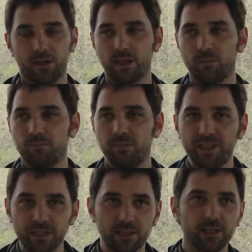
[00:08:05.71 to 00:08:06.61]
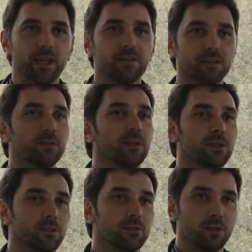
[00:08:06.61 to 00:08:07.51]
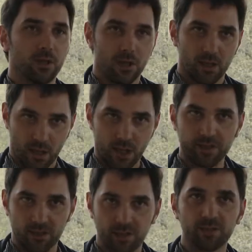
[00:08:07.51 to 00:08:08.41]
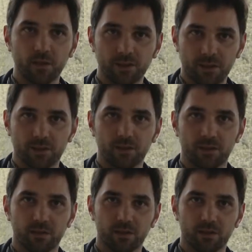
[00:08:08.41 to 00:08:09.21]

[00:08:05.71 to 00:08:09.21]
immediately gets you into a certain